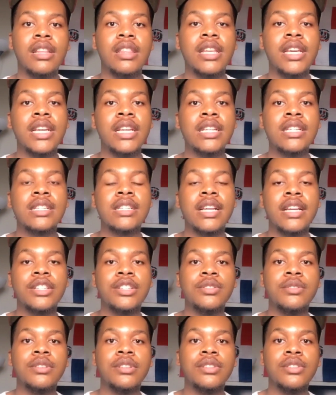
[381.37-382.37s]
The things
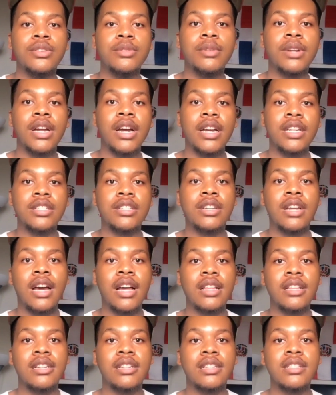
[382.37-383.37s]
that you could do with
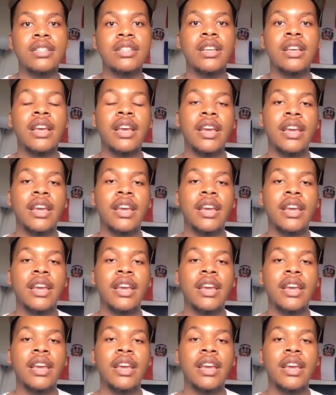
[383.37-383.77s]
$100